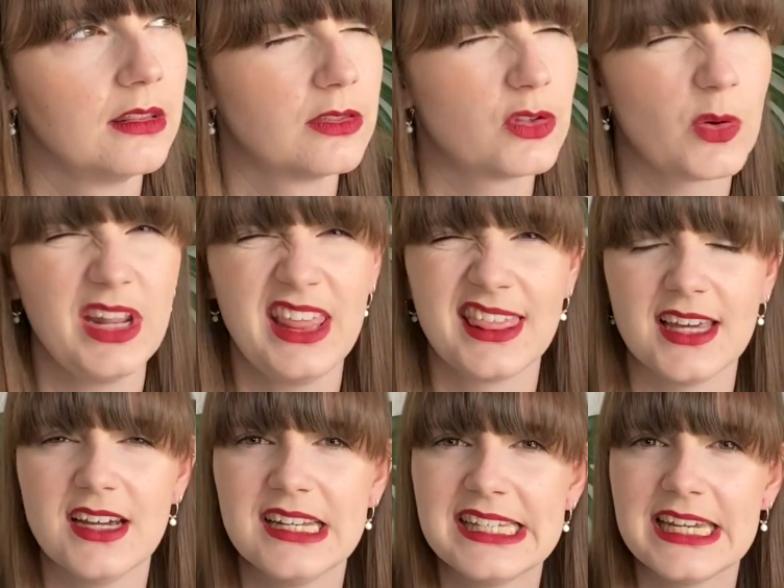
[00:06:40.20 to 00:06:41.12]

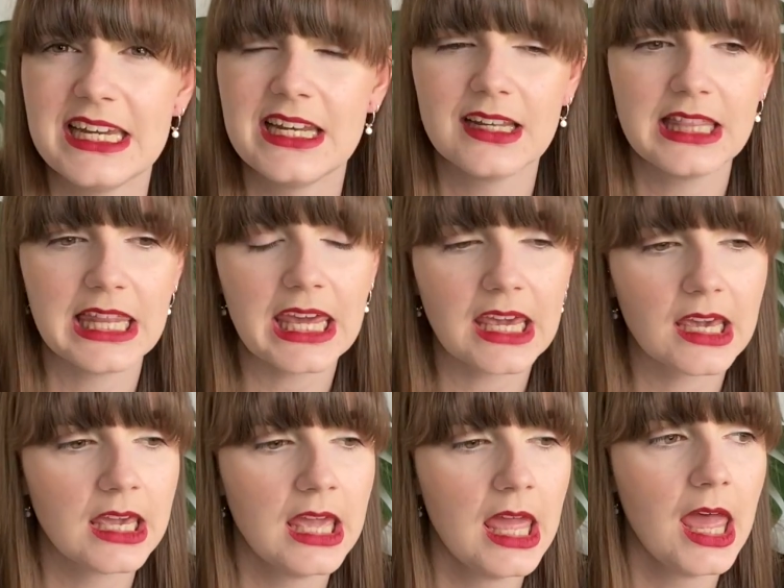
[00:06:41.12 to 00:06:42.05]
2013, I
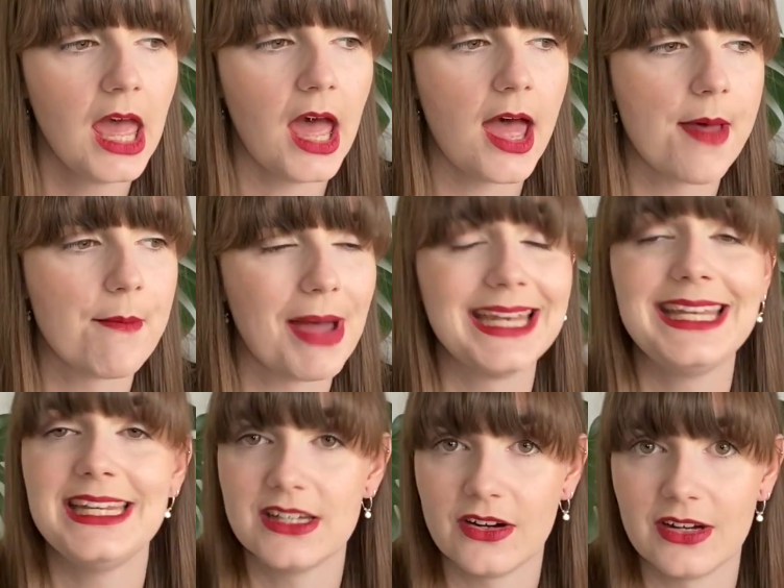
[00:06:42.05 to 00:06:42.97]
think um, and
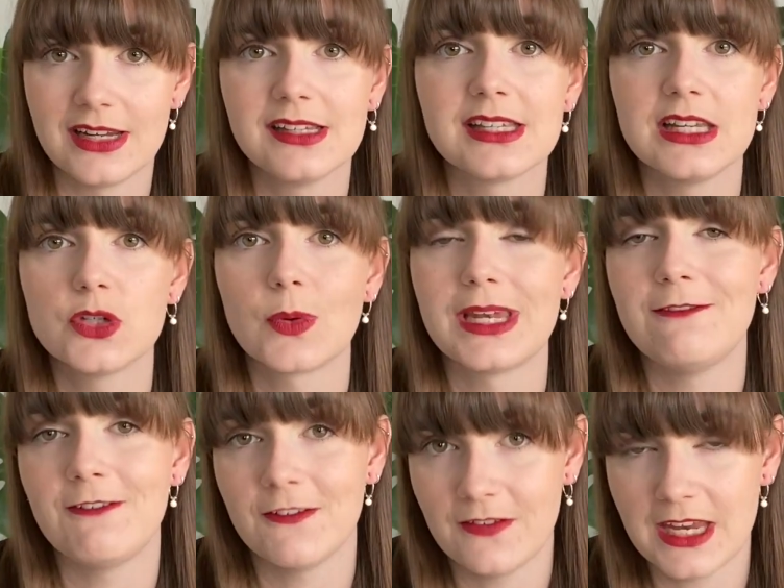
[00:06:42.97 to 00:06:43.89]
he dies in
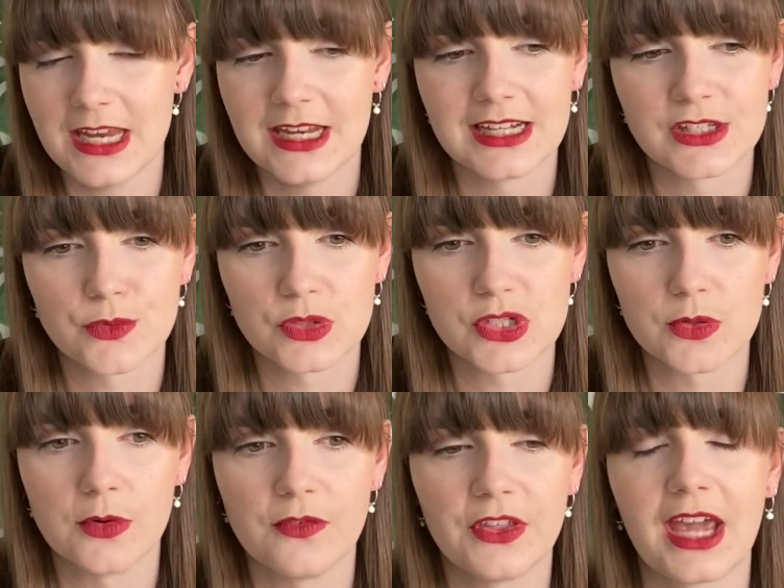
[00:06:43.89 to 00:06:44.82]
2015 as a
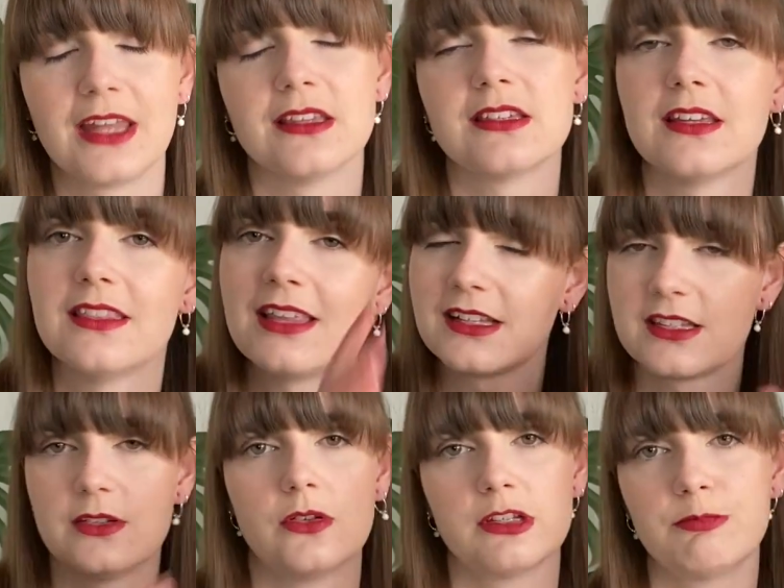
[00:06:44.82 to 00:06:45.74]
result of the cancer. That's
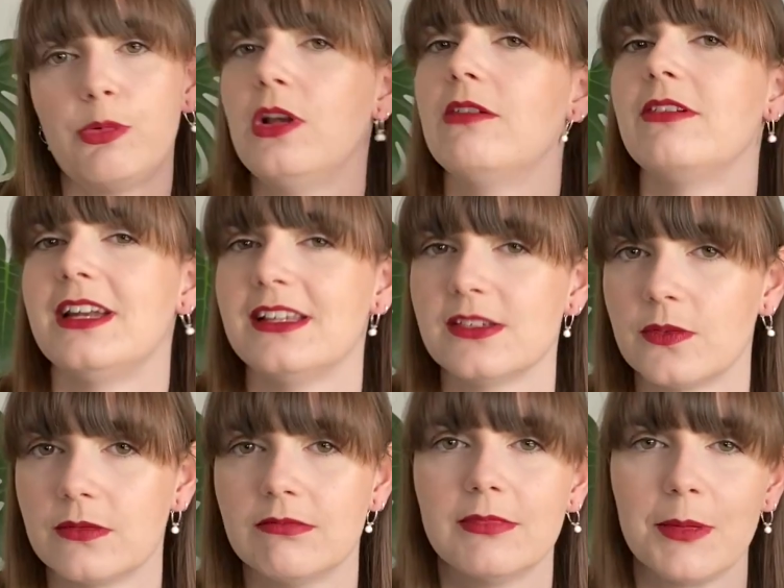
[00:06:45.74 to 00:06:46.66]
not a spoiler, it is
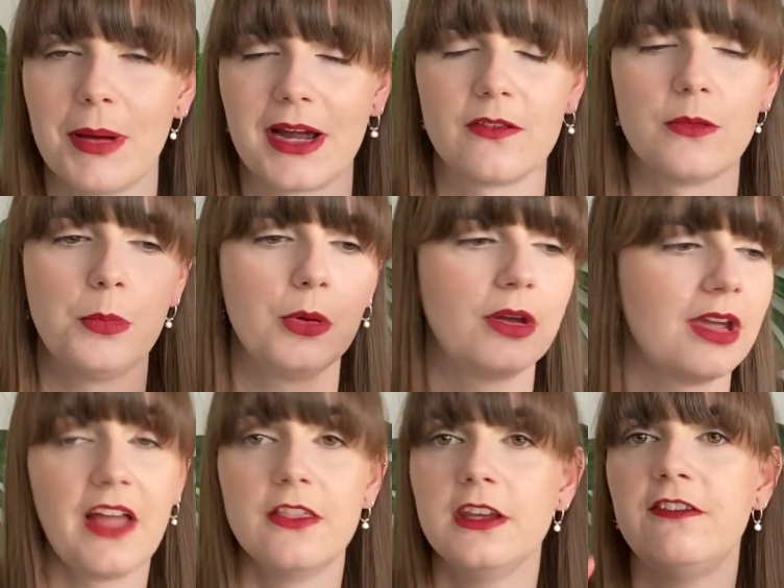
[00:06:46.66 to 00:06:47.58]
on the back of the book.
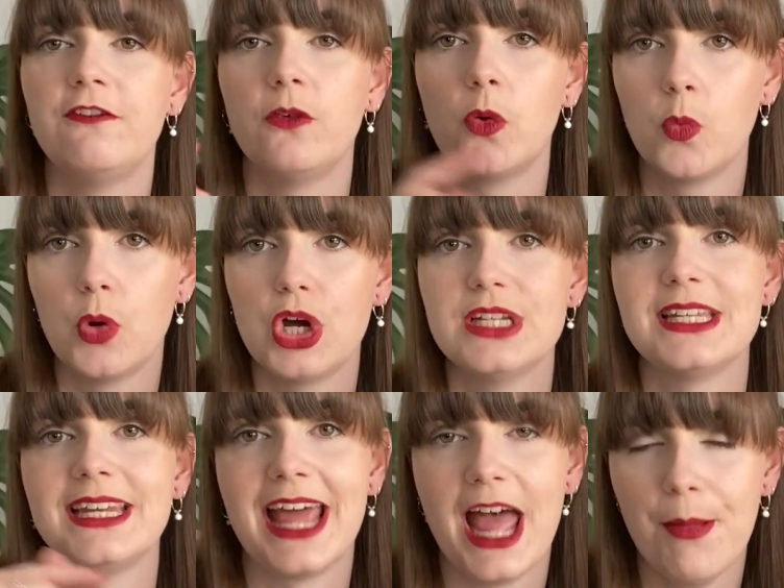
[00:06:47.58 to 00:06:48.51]
And the foreword
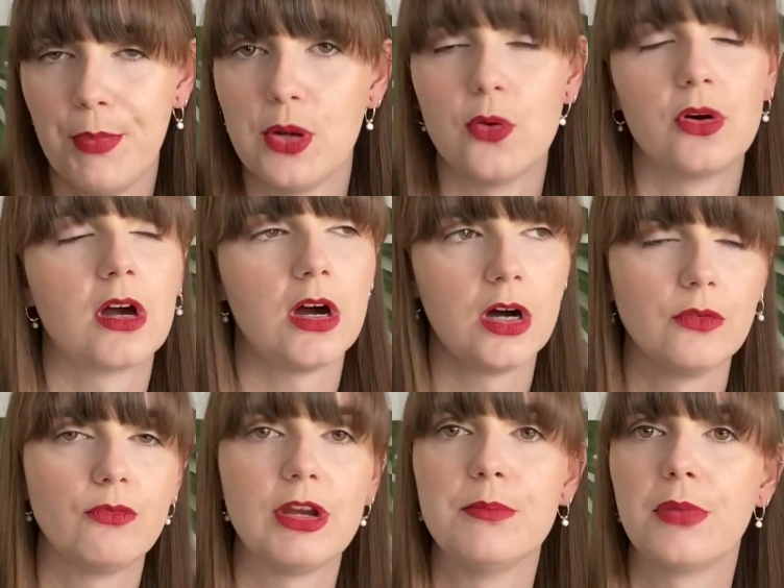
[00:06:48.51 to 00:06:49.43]
and epilogue
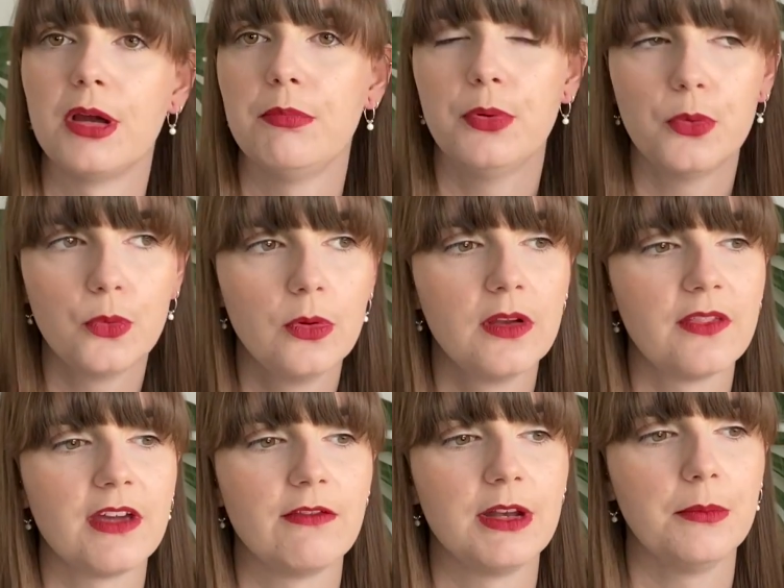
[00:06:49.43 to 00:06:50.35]
aren't written by Paul,
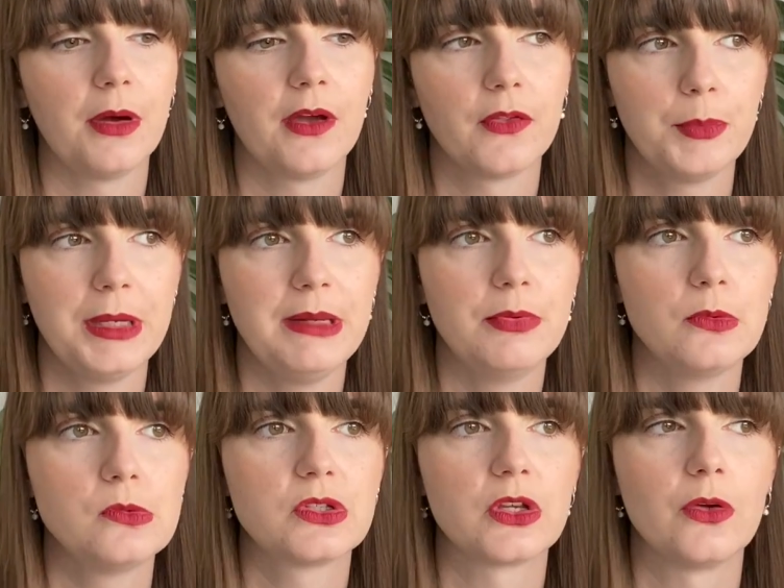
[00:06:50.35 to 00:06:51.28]
they're written by other
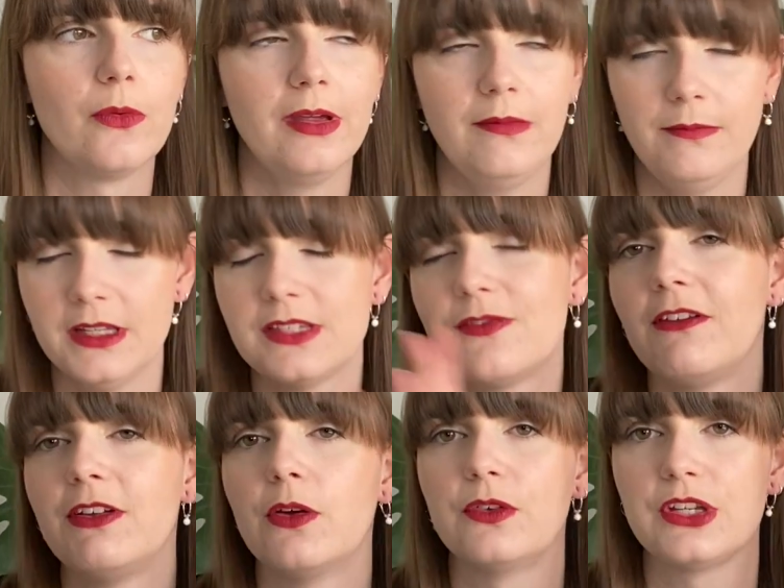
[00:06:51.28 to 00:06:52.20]
people, so it's
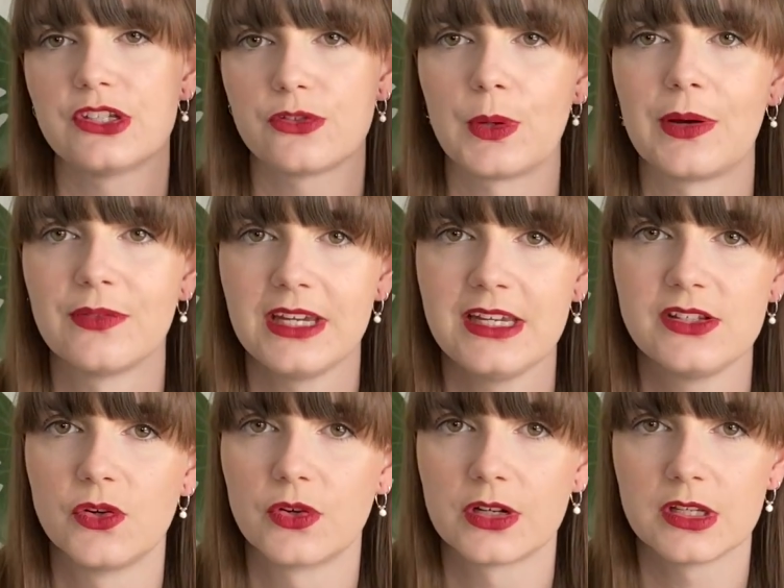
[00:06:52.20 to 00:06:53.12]
very obvious throughout that he's
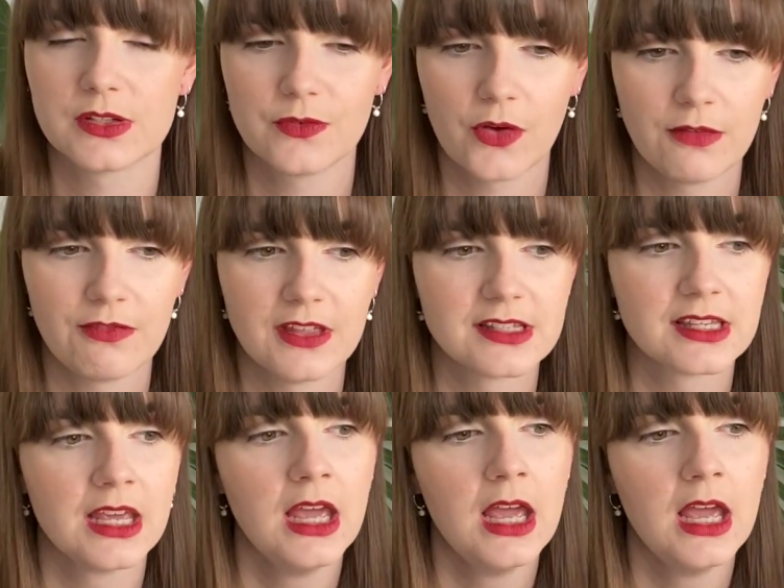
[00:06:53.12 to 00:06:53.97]
not going to survive this.